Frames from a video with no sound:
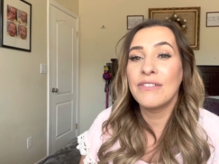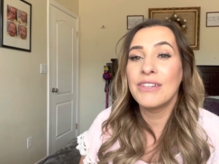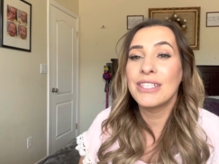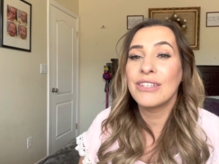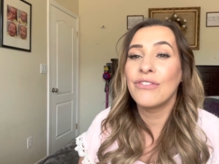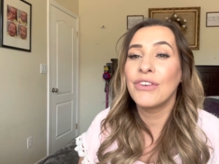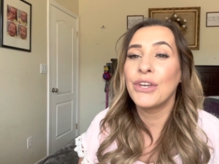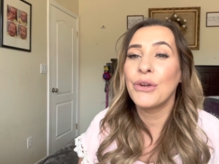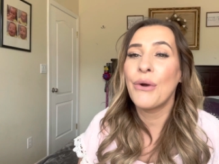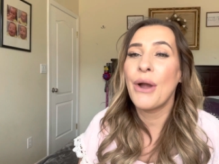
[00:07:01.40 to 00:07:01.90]
this
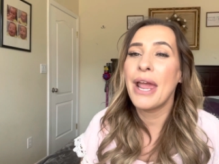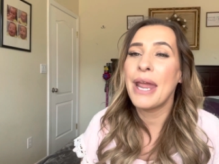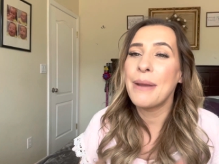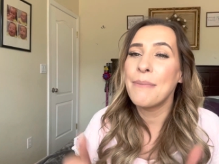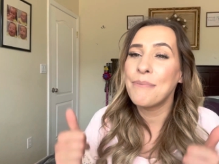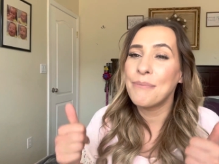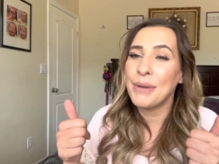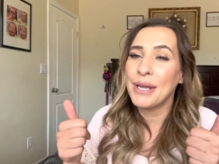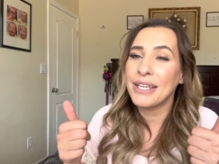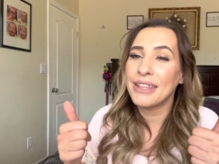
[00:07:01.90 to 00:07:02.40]
video a
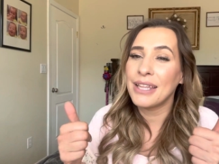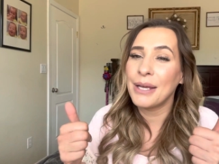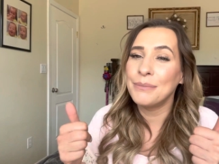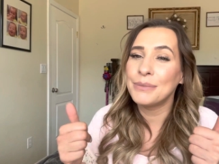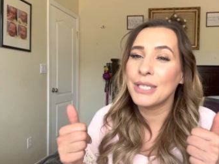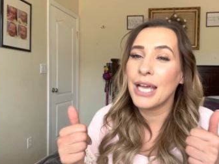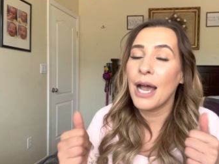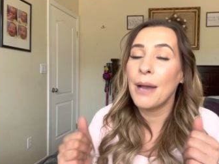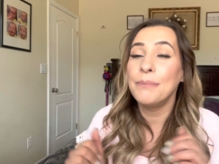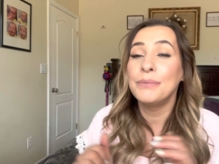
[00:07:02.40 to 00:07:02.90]
big
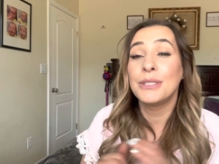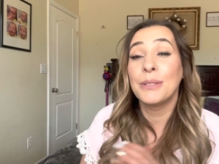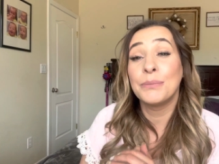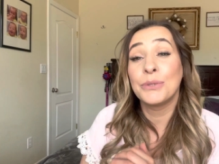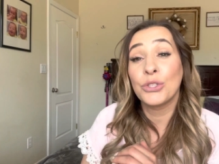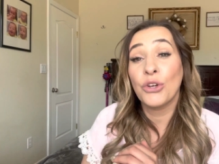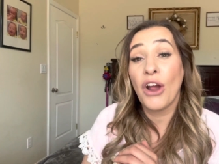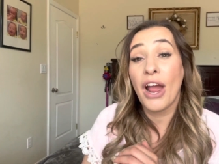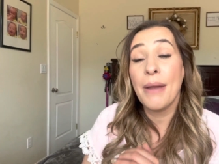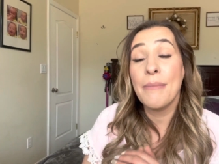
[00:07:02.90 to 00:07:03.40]
thumbs up,
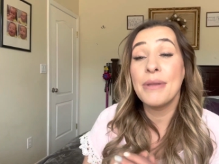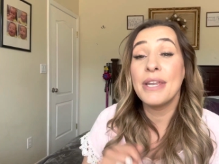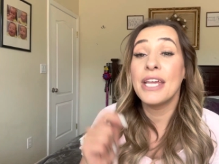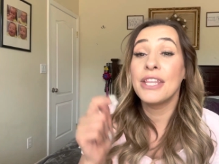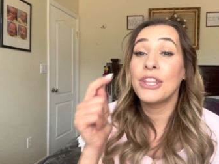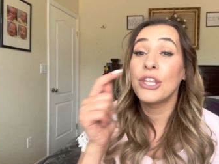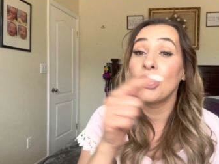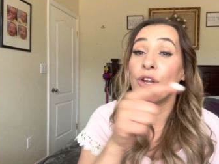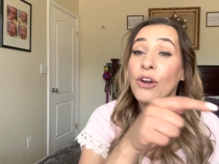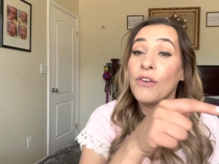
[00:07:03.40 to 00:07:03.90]
subscribe, and
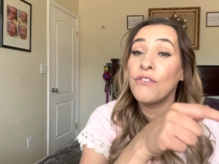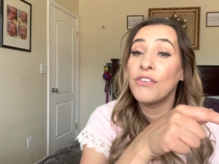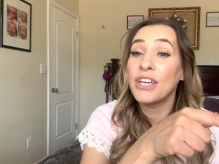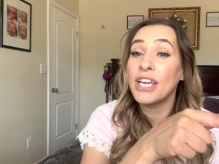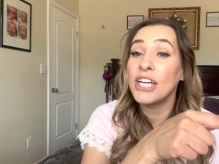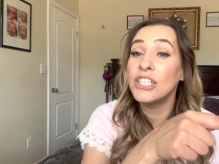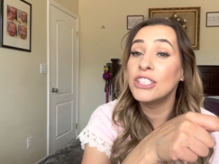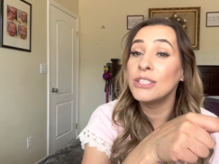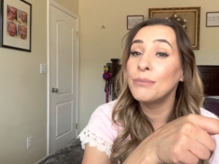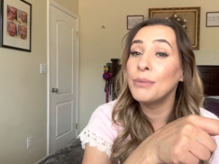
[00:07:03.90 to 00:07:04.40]
hit the
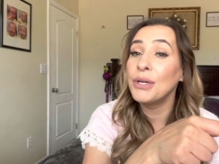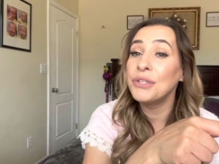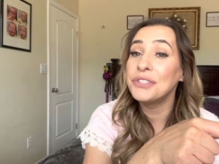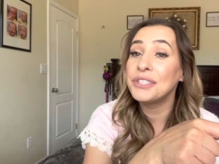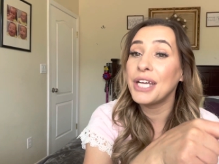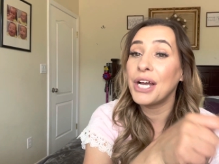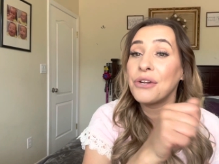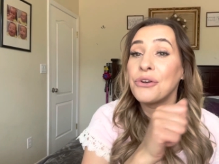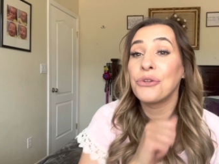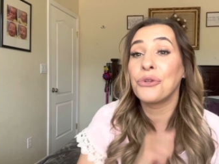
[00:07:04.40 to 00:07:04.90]
notification bell
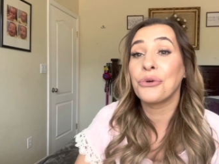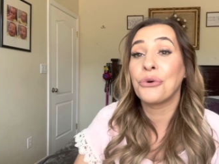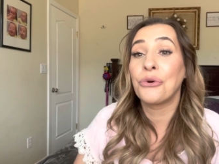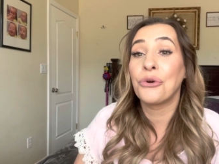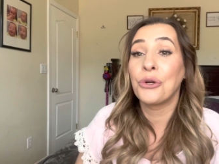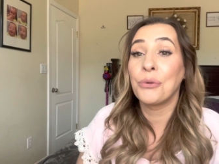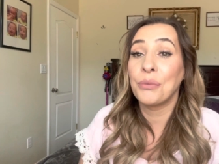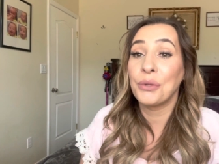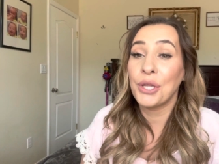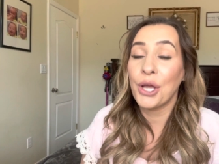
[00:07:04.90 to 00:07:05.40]
down in the
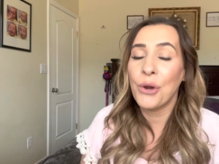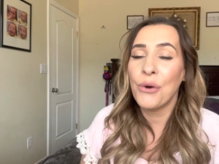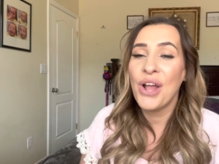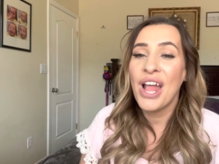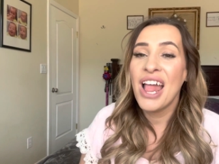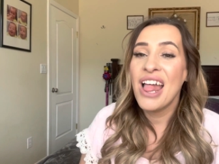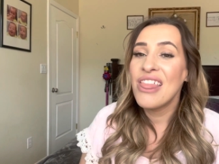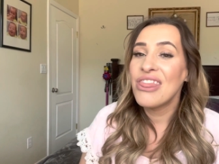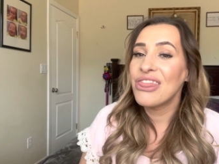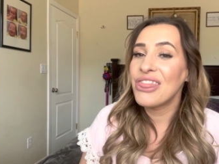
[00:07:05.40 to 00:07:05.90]
corner below.
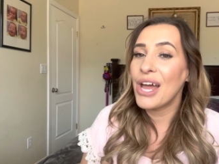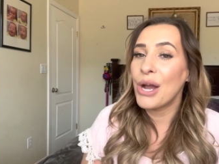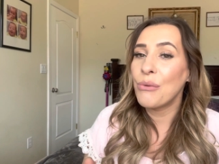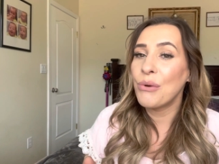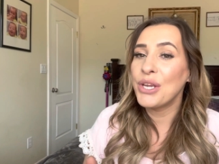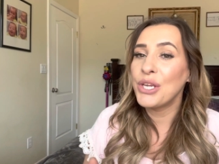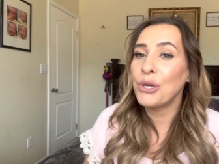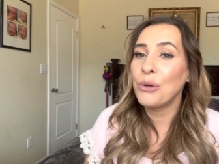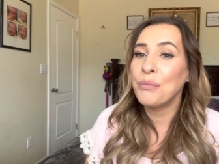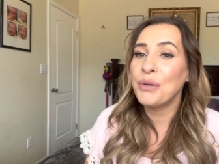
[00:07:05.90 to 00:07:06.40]
That
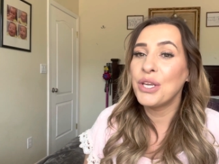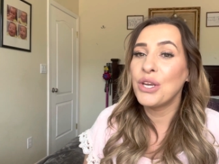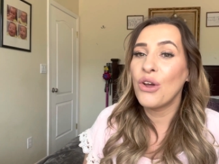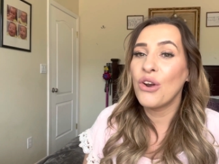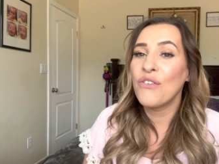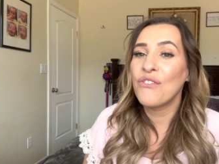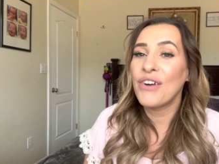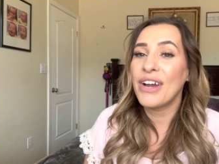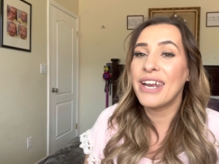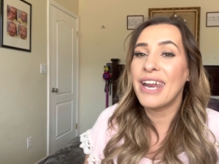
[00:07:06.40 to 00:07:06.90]
way you'll be
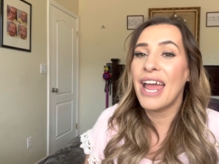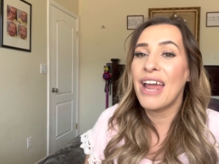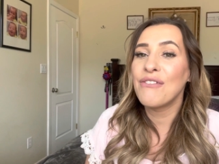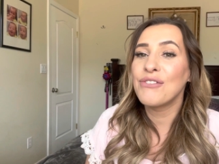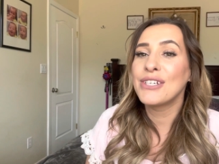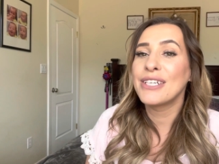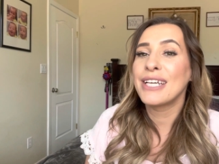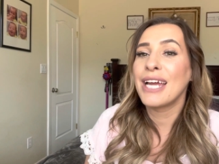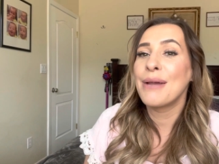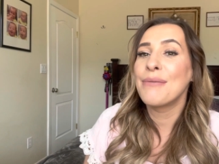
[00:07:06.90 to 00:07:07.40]
notified
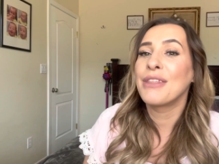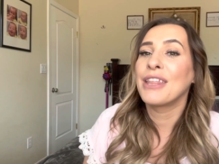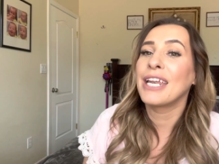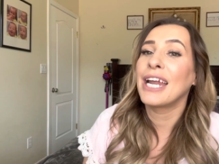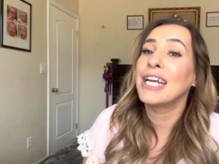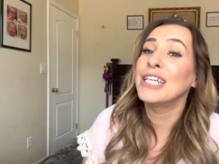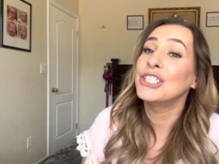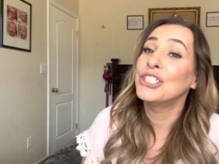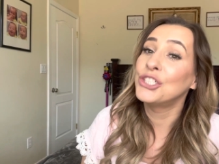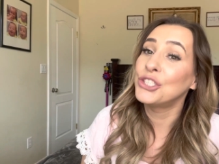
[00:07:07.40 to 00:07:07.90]
every time that
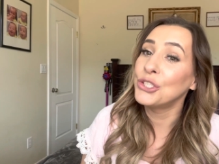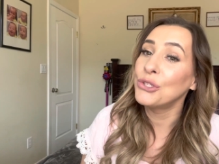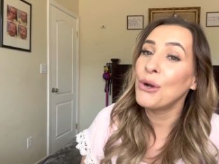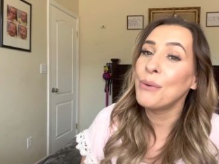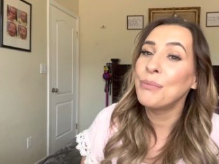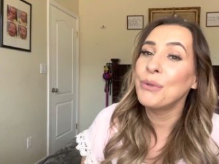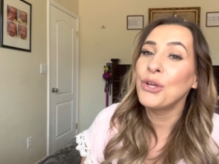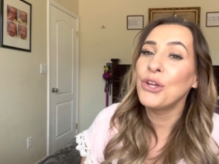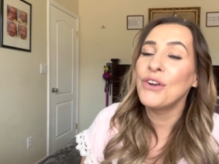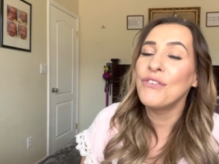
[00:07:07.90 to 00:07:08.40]
I do
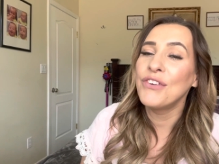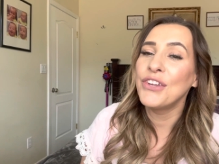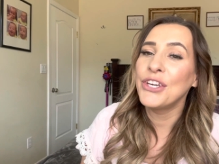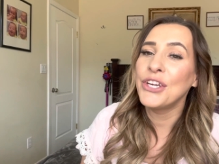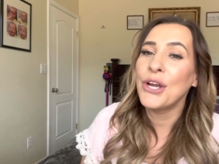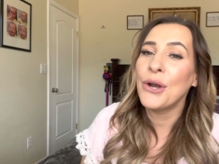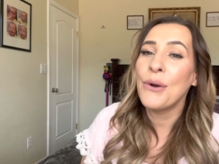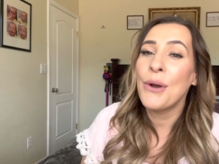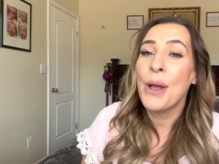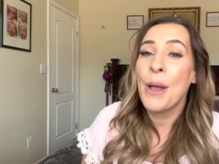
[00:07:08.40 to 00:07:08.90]
upload a
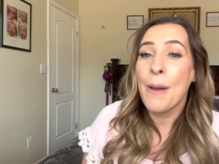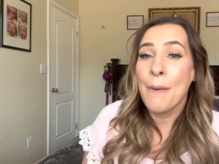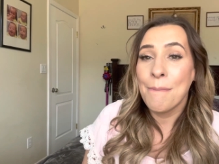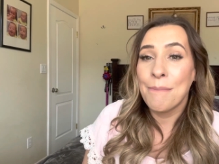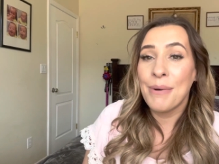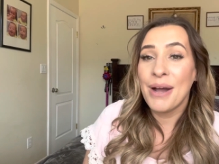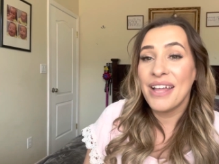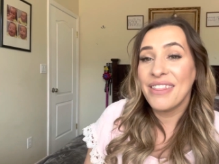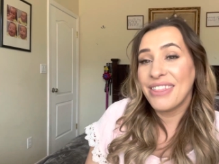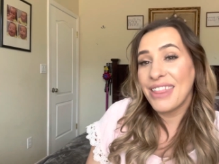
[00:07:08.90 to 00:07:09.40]
video.
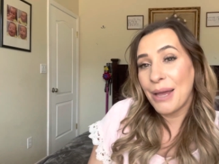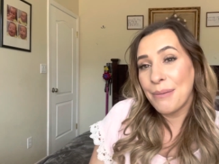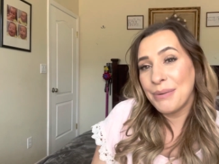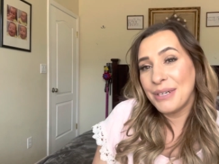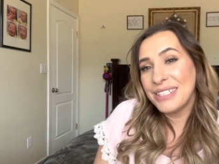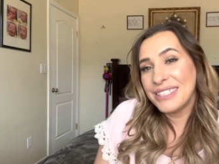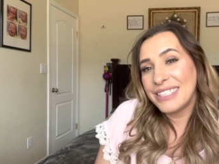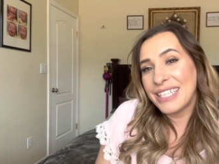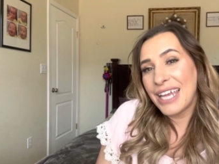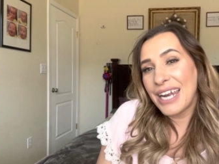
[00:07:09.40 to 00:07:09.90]
But that
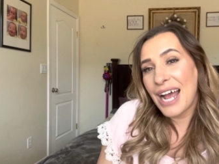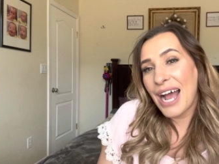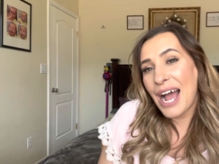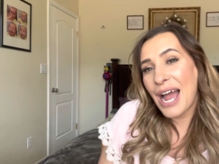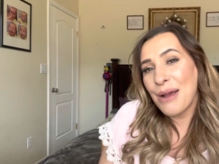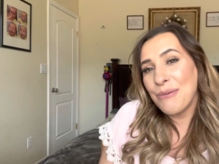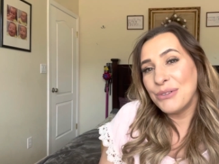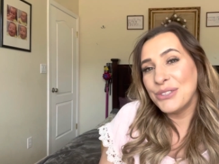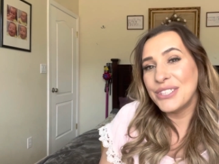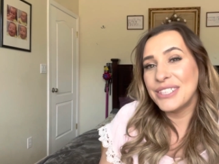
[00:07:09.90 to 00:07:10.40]
being said,
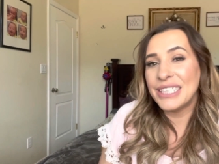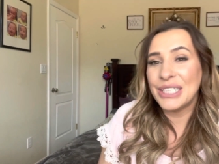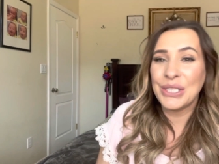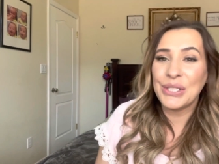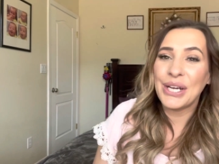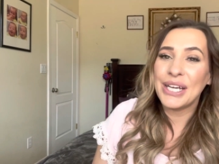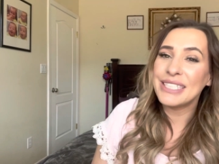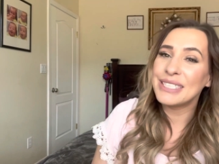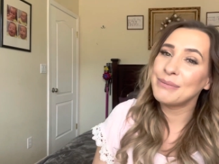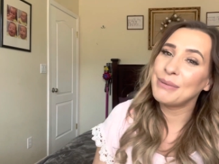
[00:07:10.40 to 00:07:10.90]
I will see you
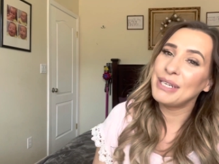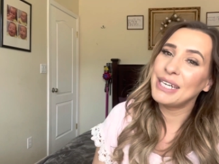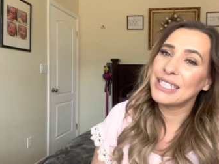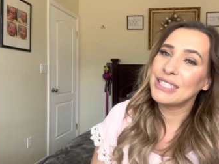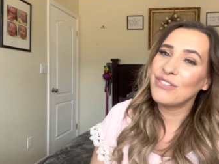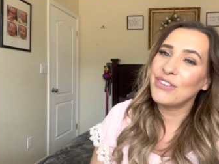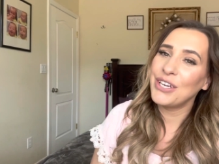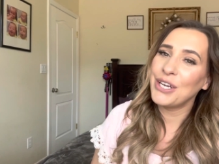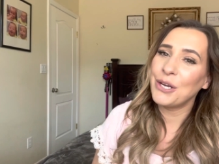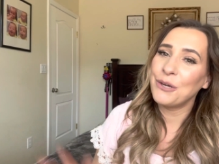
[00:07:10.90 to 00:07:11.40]
guys in my next
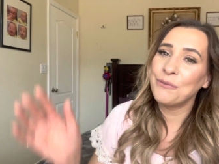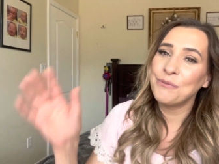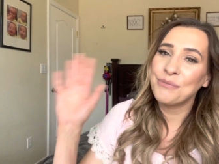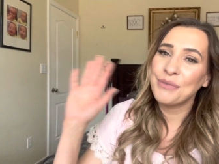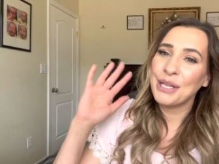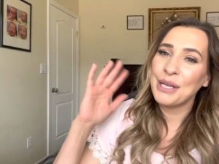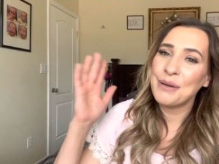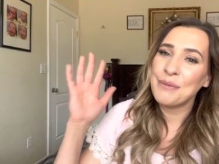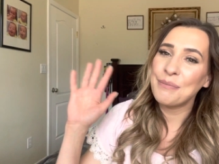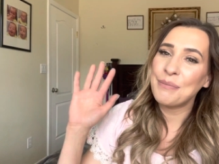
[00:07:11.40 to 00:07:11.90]
video.
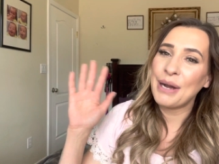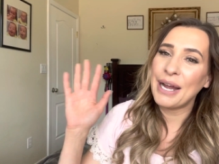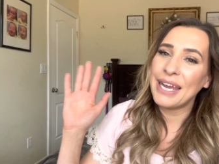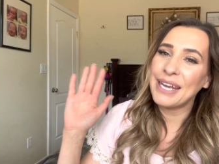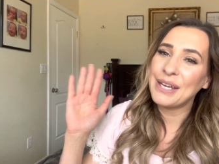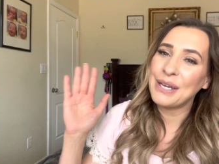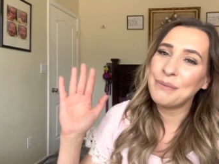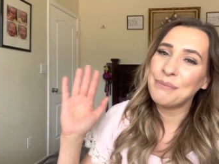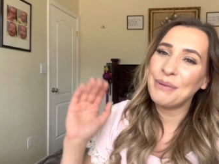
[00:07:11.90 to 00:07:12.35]
Bye, God